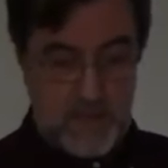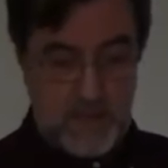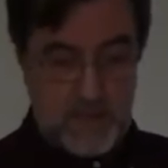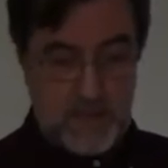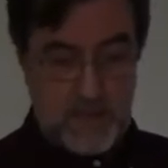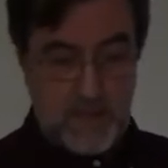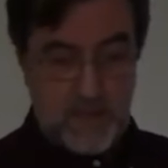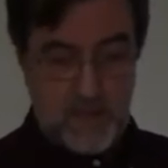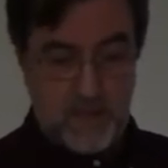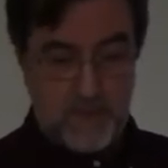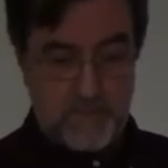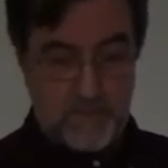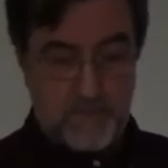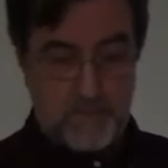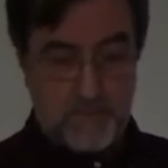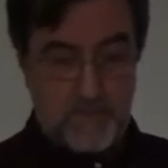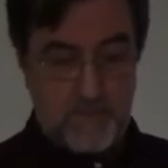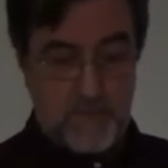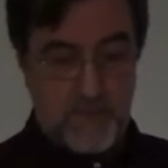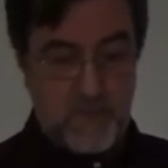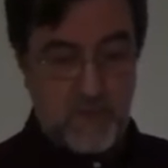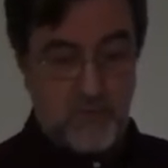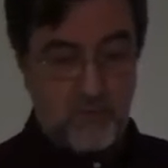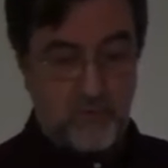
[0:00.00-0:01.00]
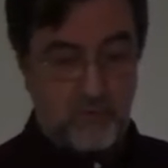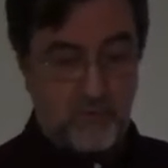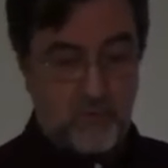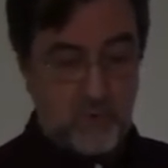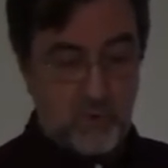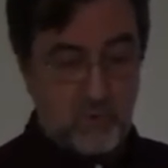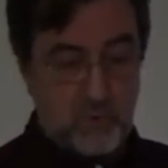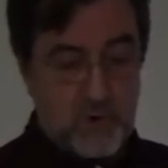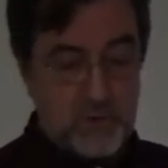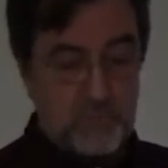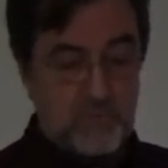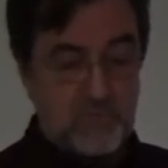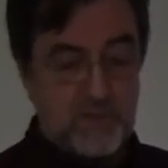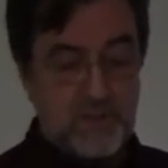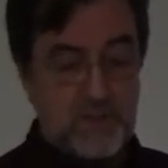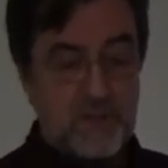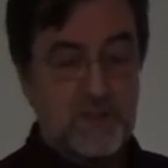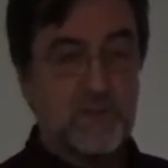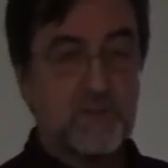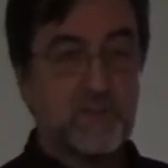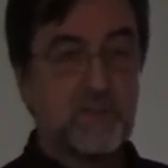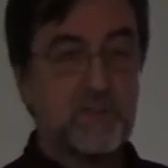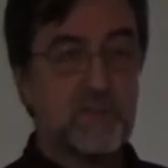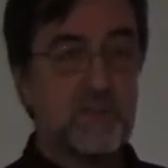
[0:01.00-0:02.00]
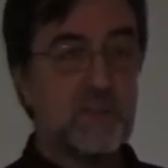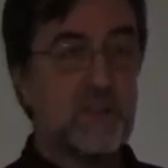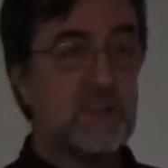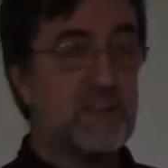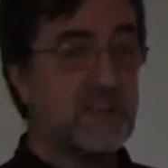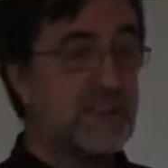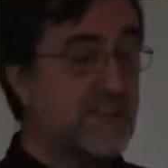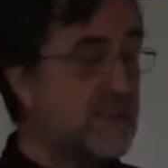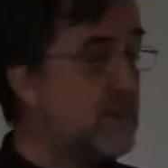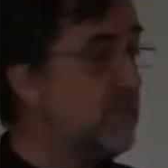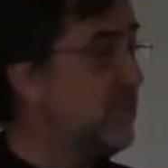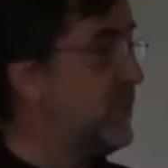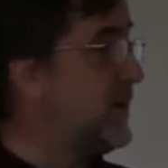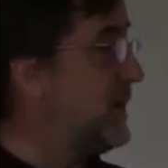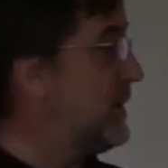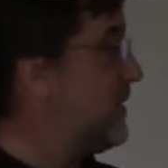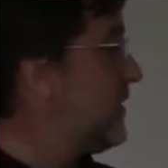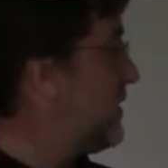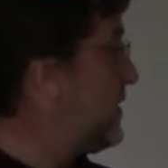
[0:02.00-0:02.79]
Uh, for websites and email,